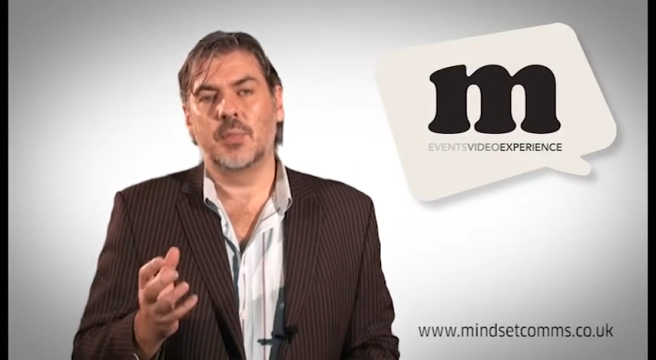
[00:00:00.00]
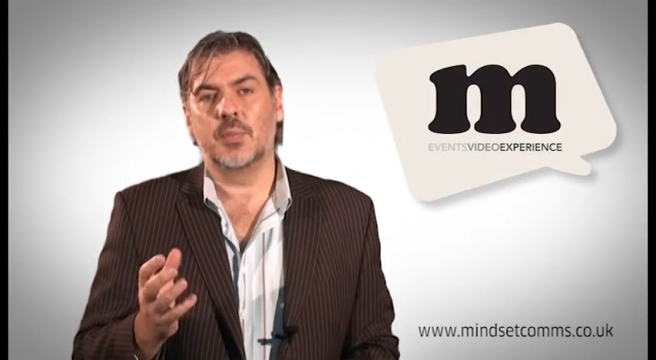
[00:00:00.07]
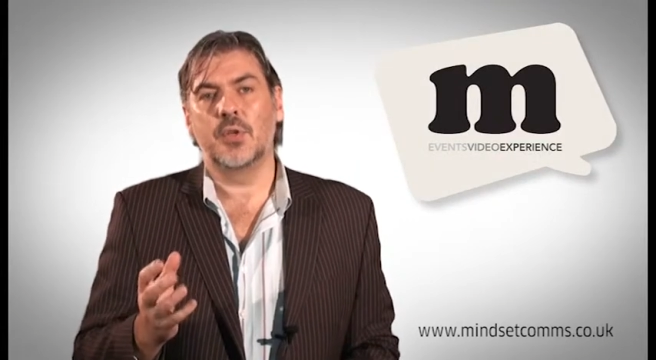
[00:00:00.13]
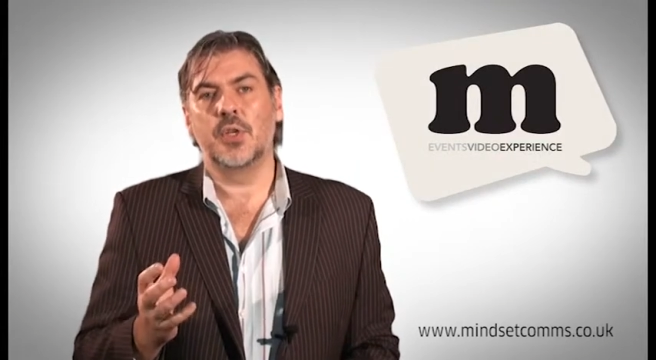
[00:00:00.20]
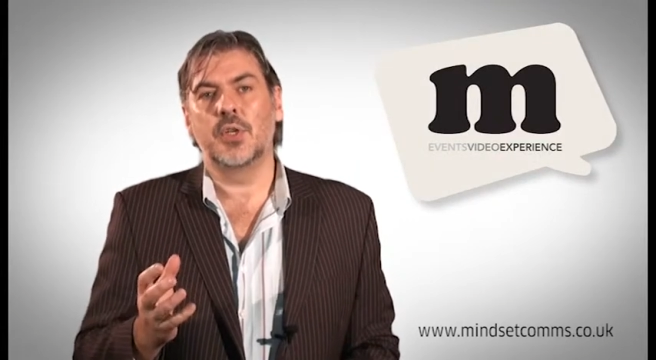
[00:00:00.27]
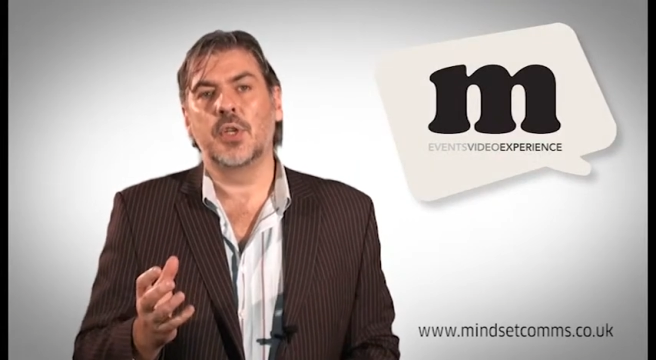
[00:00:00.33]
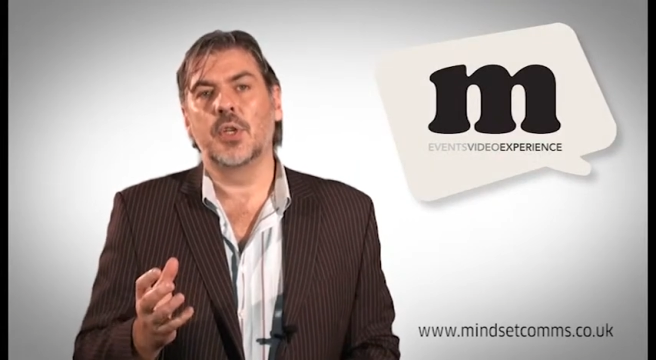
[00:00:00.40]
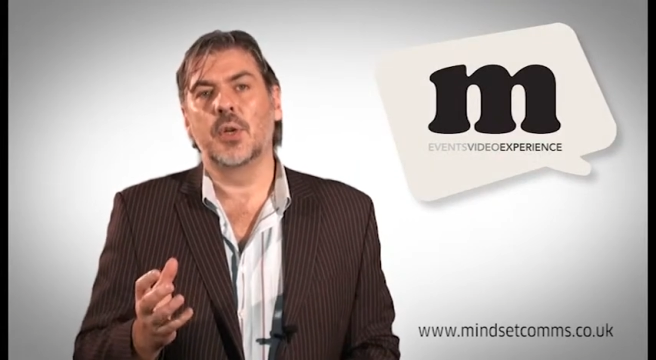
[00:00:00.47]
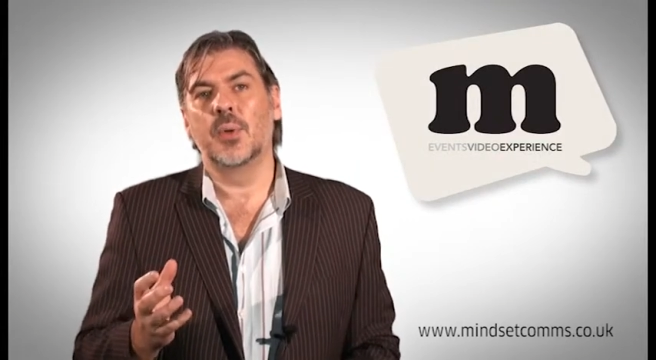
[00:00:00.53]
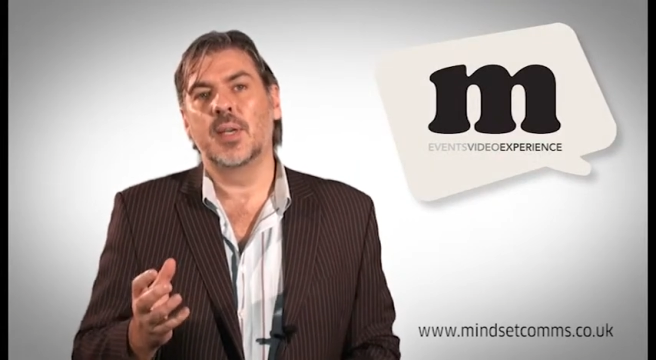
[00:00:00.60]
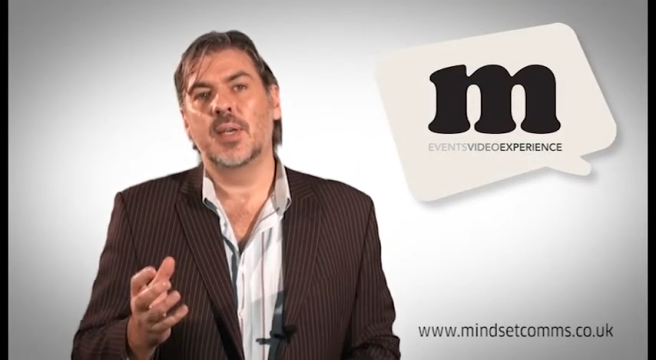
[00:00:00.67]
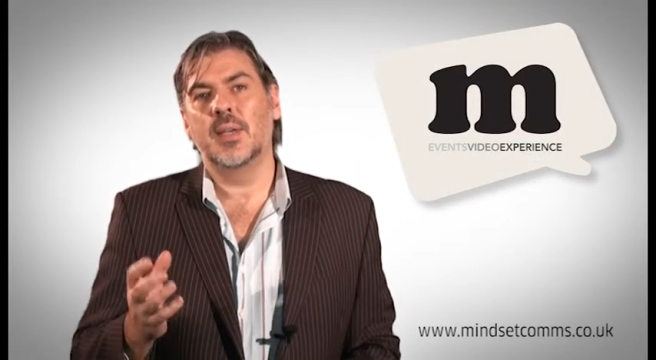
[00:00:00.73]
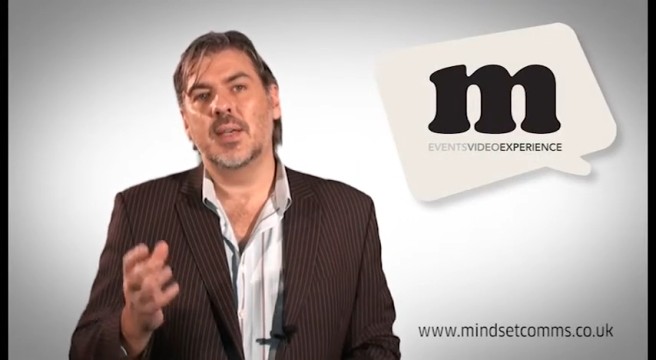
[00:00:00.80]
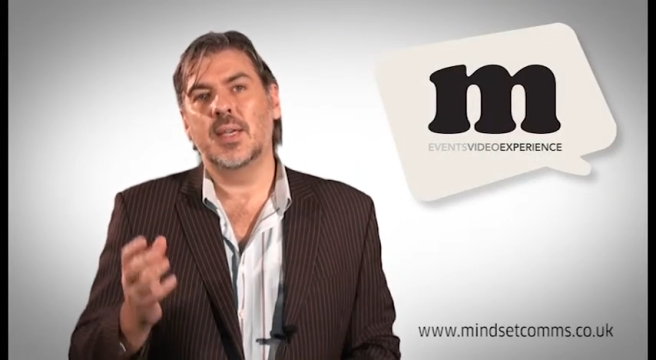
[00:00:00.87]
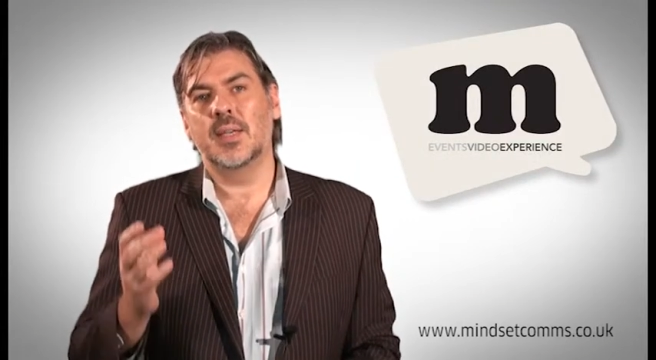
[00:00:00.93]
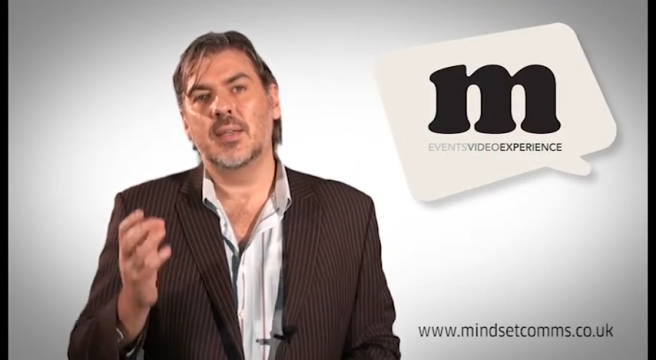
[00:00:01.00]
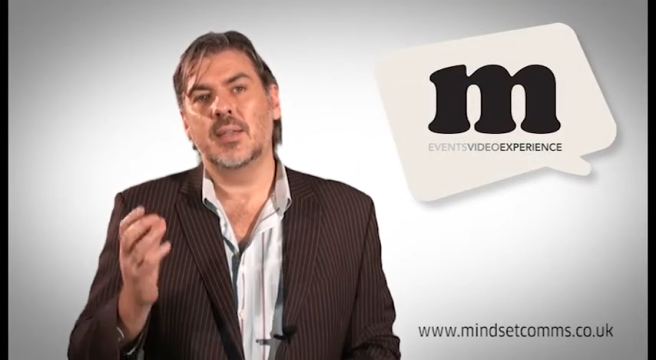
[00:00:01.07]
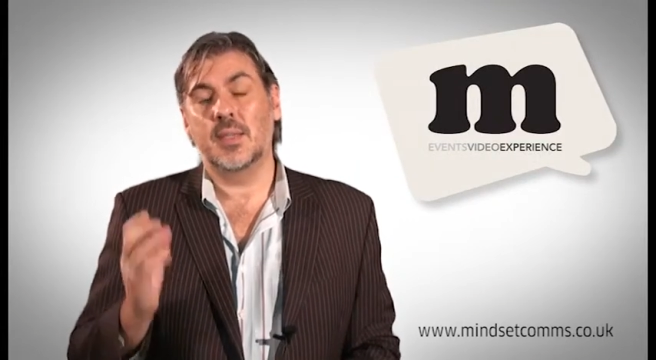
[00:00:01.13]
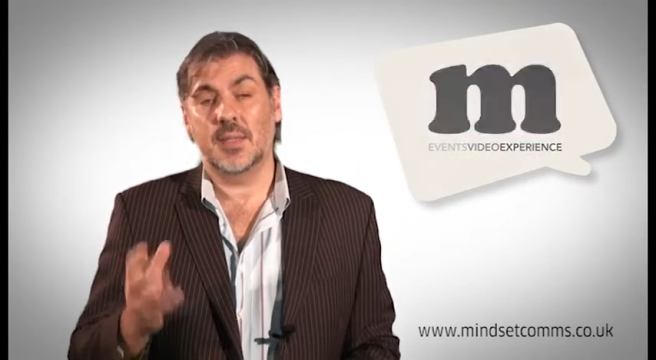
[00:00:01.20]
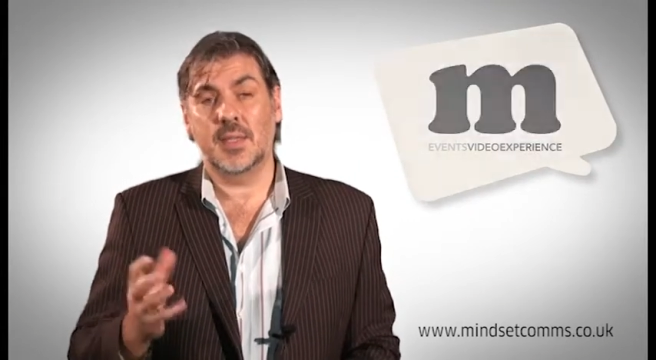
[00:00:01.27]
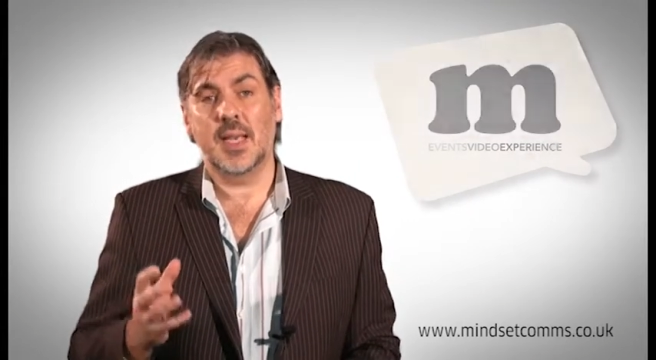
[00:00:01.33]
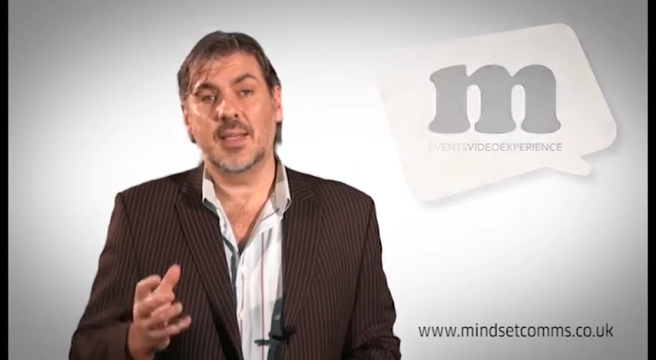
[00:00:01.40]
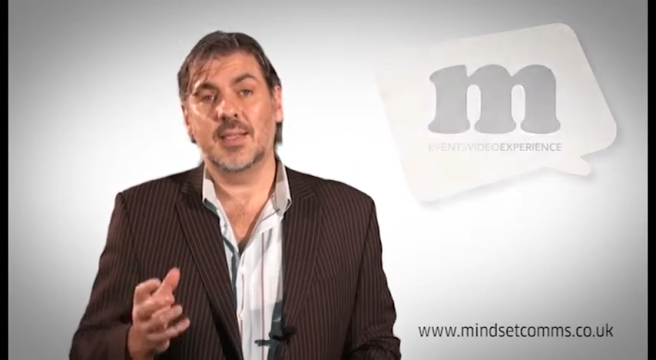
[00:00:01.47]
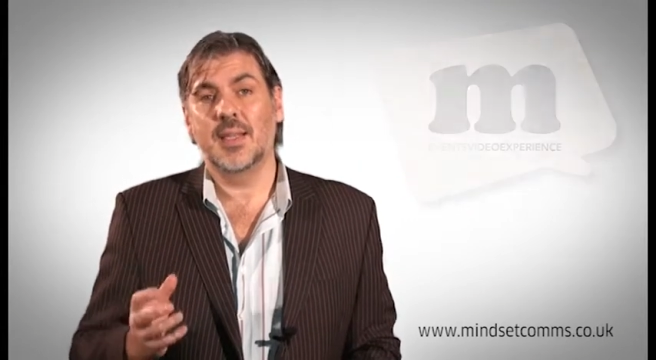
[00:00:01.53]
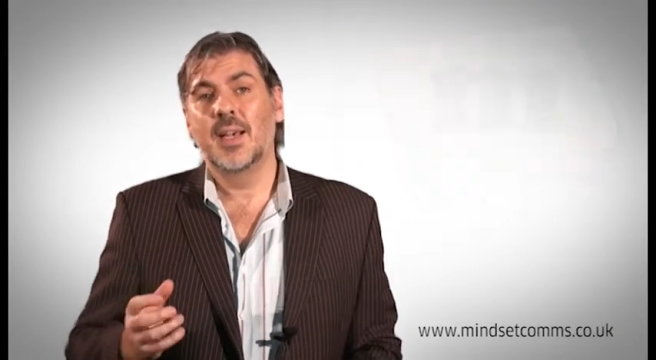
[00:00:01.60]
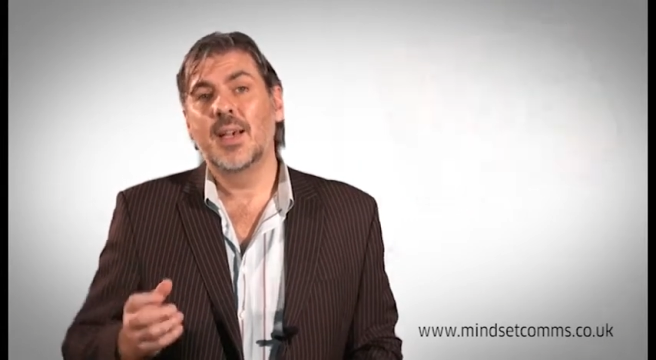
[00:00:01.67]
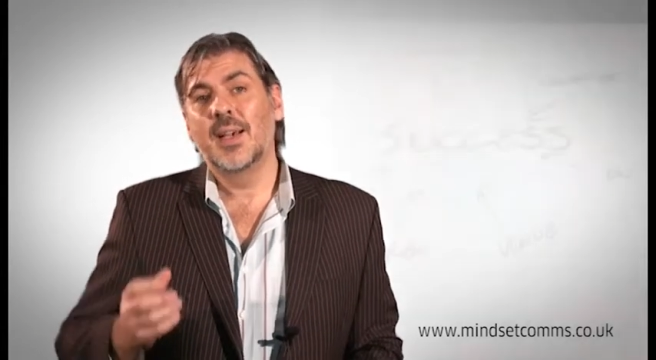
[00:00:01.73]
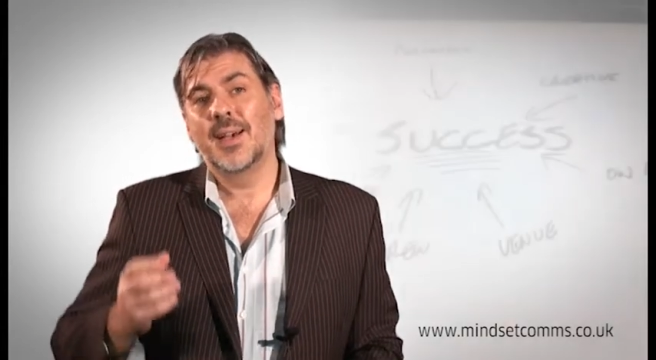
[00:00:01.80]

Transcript: a producer going is success.